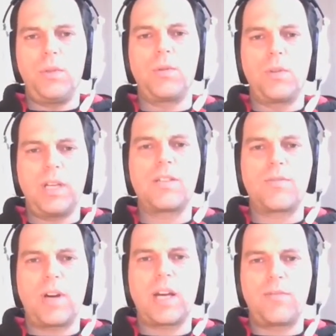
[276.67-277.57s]
you could
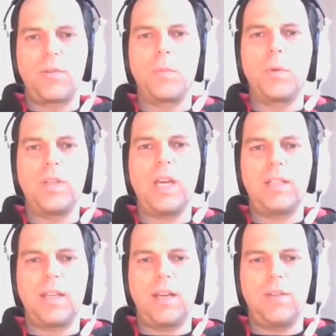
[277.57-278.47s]
extract from your
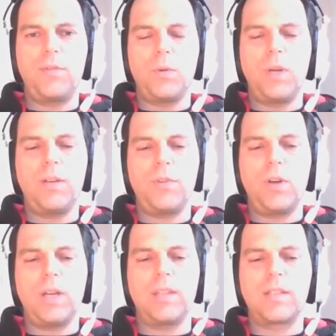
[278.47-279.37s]
data if you if
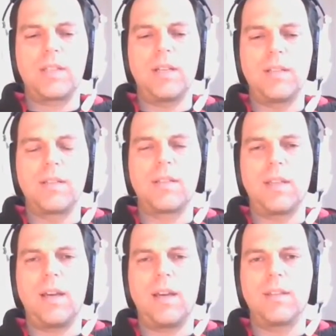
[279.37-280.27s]
you had the skills uh,